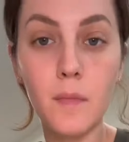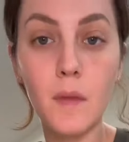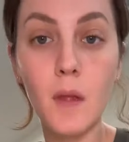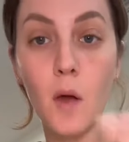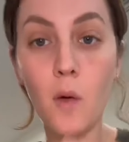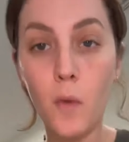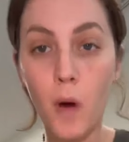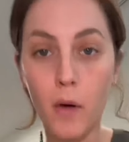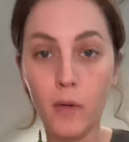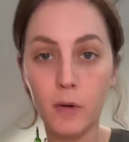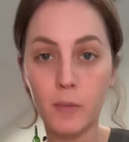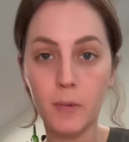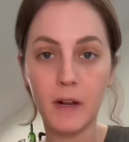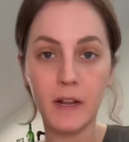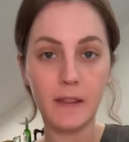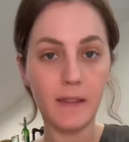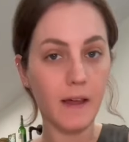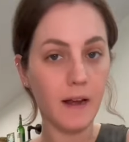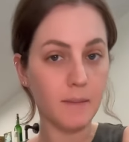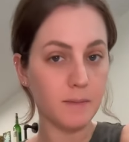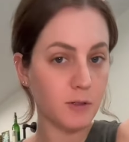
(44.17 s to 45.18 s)
While we're bringing
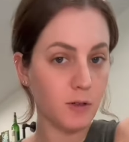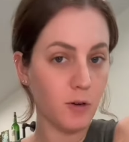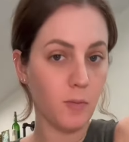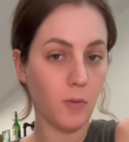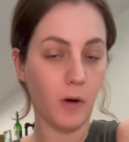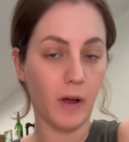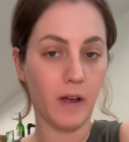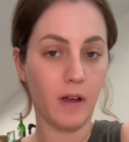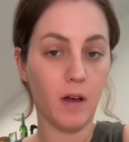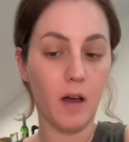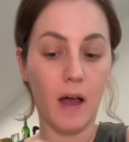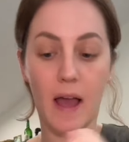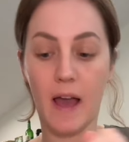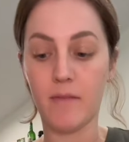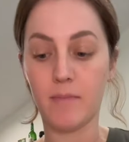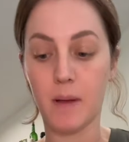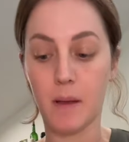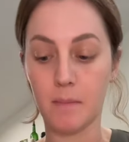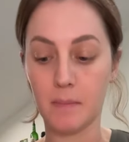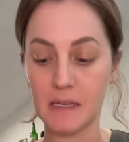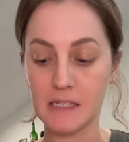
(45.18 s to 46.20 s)
that up to a boil, I have
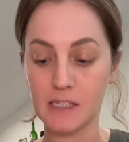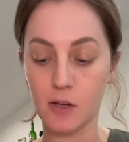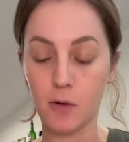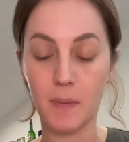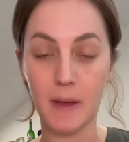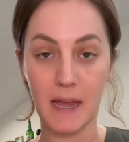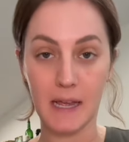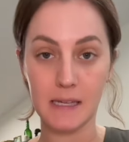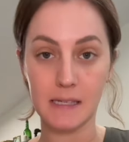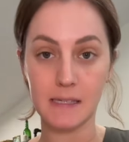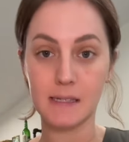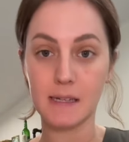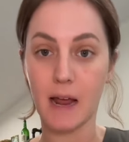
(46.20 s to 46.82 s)
my miso paste.